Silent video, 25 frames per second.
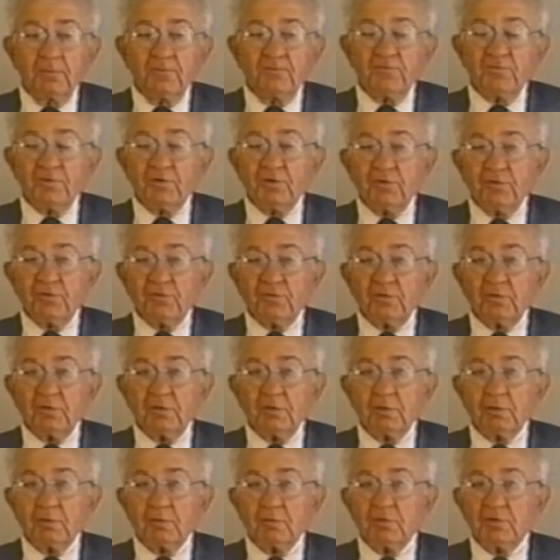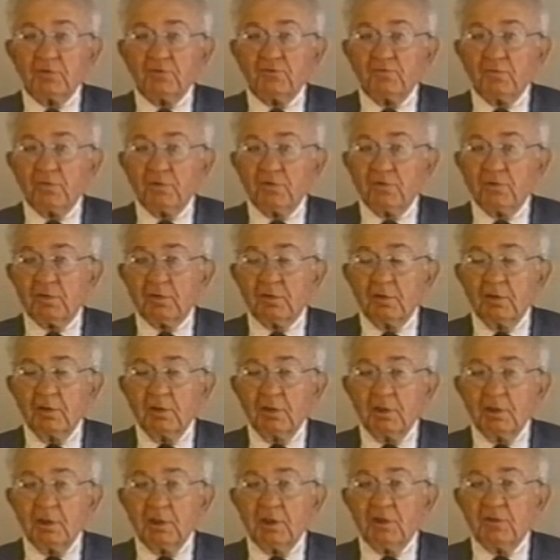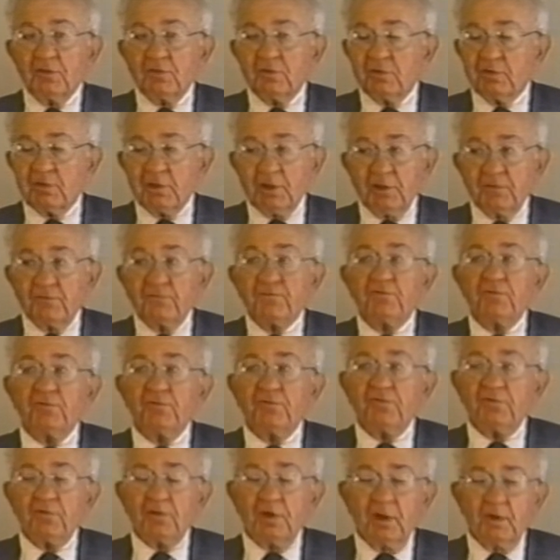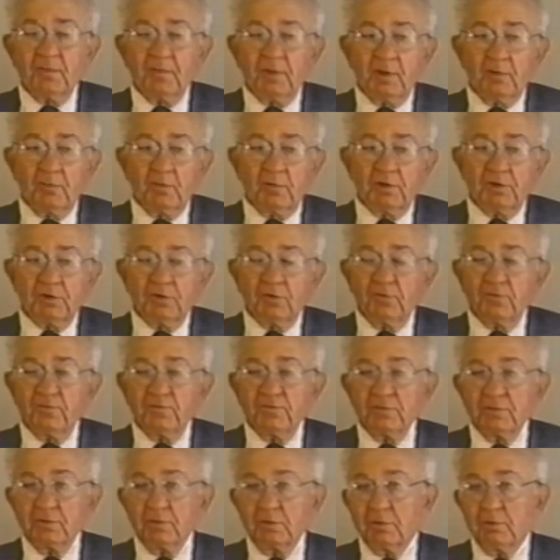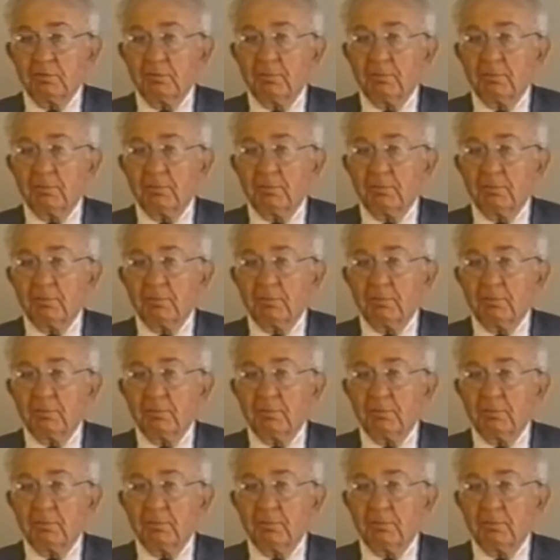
first, which was either that first time I went over or